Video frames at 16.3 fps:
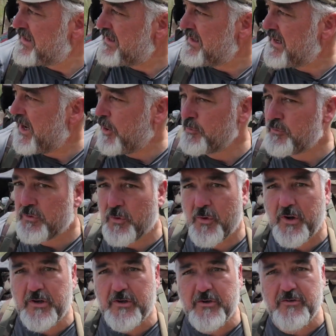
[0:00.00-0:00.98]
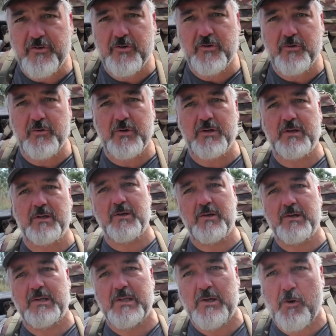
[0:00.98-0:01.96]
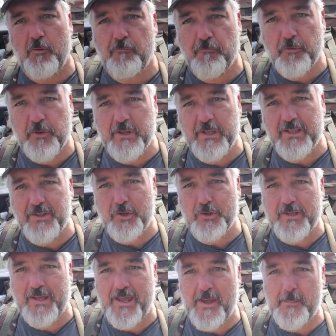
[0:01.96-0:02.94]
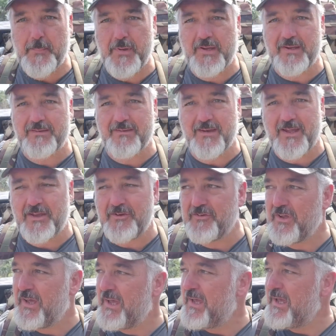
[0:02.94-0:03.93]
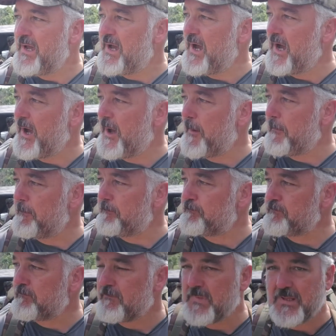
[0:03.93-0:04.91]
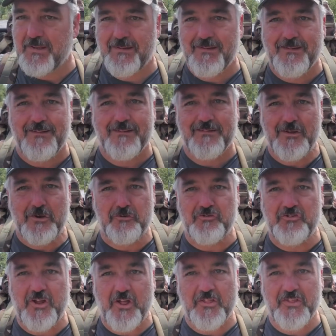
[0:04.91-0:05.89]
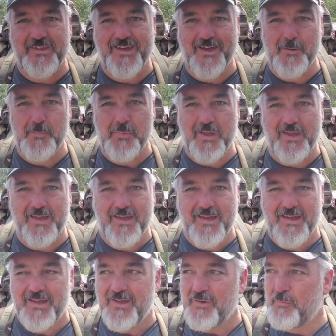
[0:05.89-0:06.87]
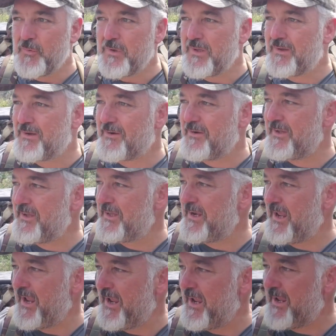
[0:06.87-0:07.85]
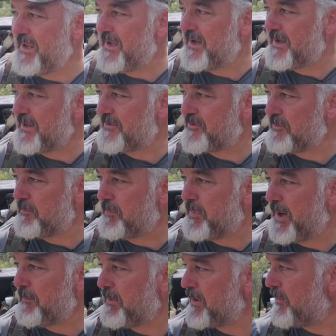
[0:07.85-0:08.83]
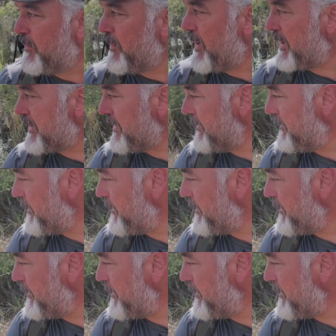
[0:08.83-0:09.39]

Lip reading: out going to do hopefully a little camping tonight, little stealth camping. We are in some public water,